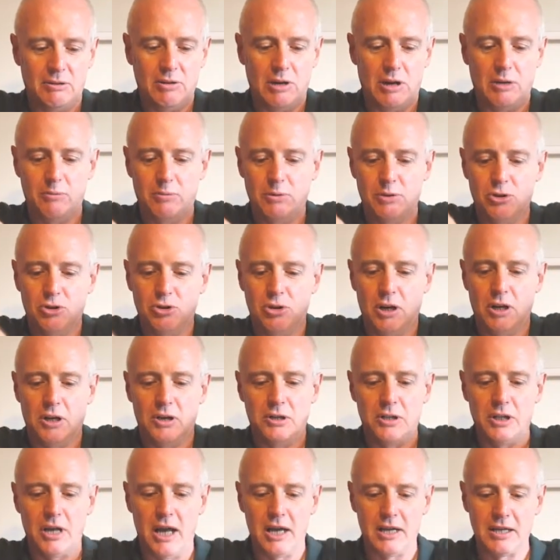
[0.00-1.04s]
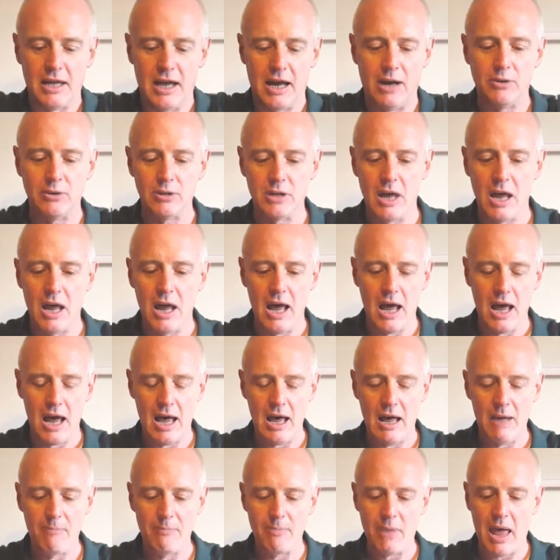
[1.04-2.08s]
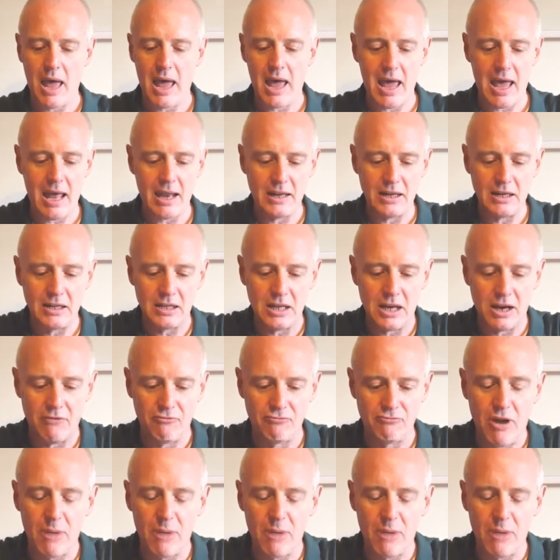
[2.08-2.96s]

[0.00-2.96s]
I will struggle to get out, um, and uh,